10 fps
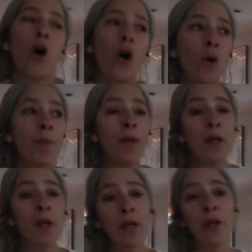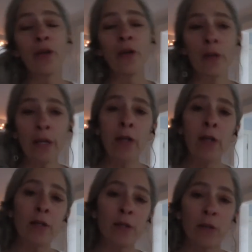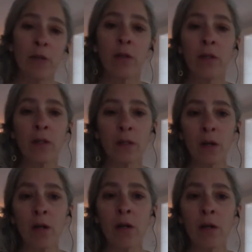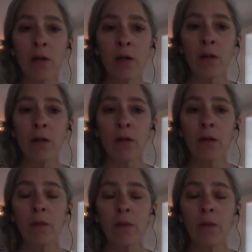Open your ears to the song.